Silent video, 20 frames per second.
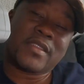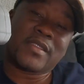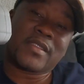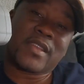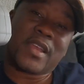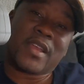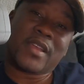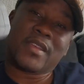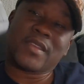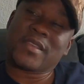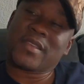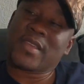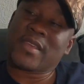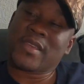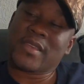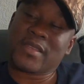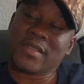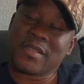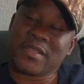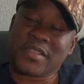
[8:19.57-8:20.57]
this guy,
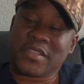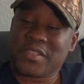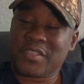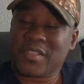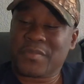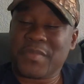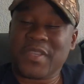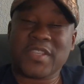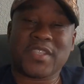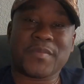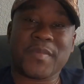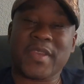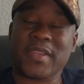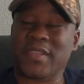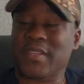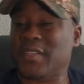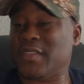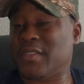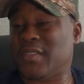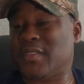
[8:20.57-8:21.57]
and it just meets my
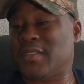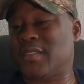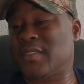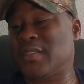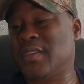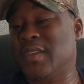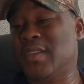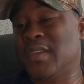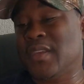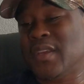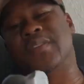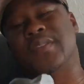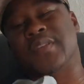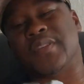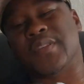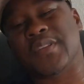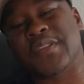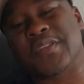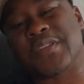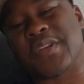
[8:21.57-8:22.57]
needs,
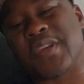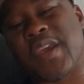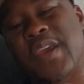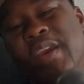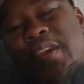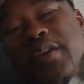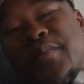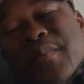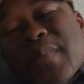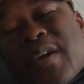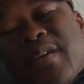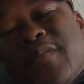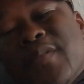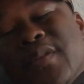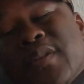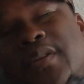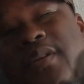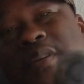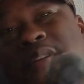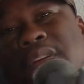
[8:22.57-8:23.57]
the DJI
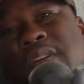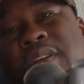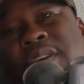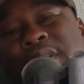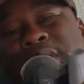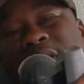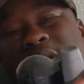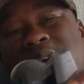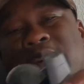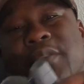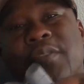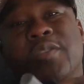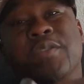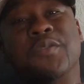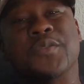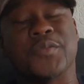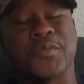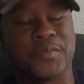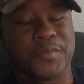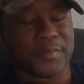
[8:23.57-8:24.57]
Mavic Air
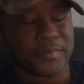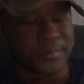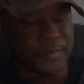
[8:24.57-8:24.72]
2.